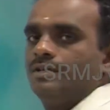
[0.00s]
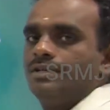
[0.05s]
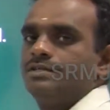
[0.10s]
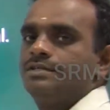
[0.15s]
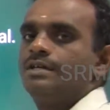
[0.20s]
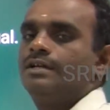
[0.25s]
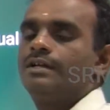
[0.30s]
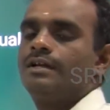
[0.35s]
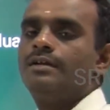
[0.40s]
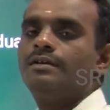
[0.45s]

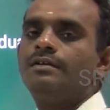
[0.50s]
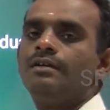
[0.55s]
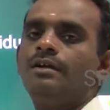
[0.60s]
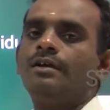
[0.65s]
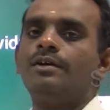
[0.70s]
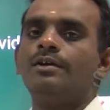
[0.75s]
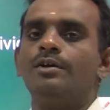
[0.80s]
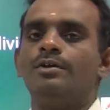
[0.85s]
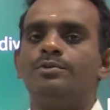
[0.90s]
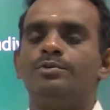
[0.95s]
Children,
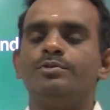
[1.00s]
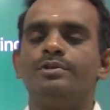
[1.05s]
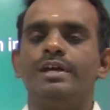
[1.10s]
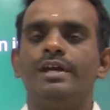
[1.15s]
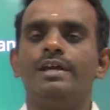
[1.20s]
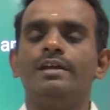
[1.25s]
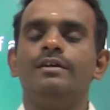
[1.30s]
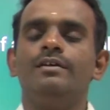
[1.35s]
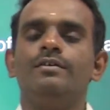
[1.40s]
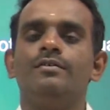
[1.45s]

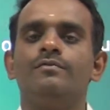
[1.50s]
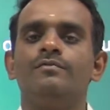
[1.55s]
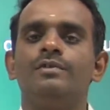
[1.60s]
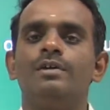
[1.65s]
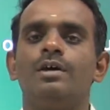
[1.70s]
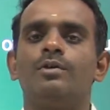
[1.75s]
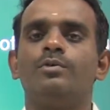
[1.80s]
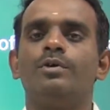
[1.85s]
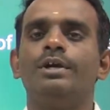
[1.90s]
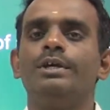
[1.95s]
today
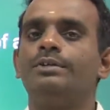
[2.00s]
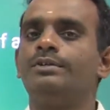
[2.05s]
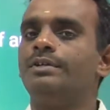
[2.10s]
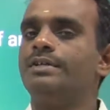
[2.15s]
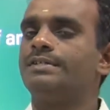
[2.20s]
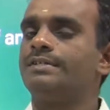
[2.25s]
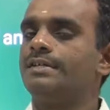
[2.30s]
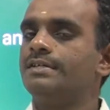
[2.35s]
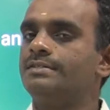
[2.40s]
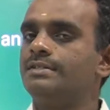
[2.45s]
we are going to
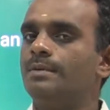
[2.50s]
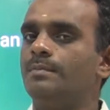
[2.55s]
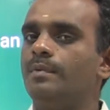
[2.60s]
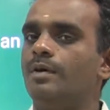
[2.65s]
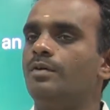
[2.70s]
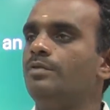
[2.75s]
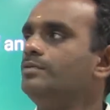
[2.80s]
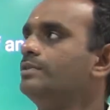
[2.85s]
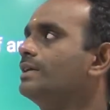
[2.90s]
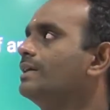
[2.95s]
discuss
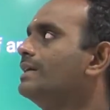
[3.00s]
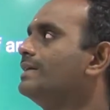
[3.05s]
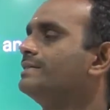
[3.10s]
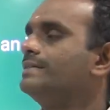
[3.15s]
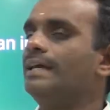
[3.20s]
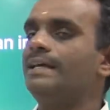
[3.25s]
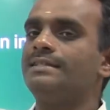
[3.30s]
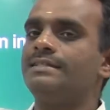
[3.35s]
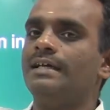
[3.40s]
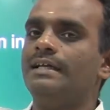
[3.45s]
about
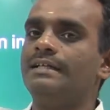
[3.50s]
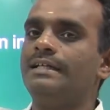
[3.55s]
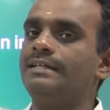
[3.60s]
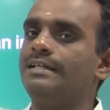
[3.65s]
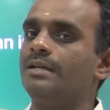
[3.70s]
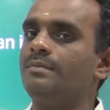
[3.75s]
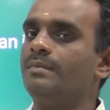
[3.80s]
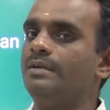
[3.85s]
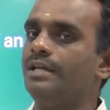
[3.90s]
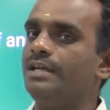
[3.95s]
sex
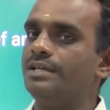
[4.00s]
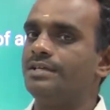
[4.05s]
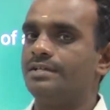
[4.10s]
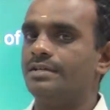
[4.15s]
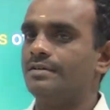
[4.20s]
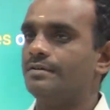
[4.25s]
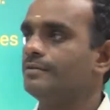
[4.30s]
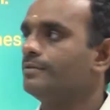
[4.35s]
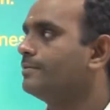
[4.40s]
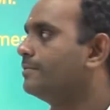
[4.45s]

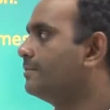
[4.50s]
determination.